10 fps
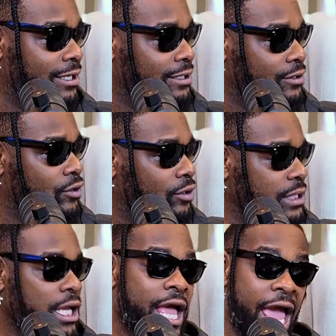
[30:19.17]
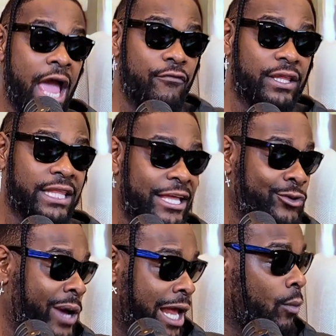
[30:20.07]
You know what I'm saying? Everything you
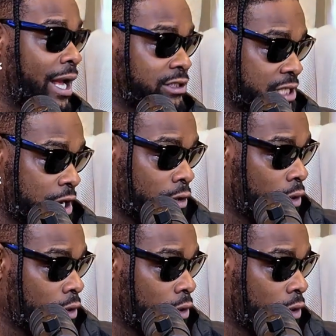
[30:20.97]
gotta watch now though.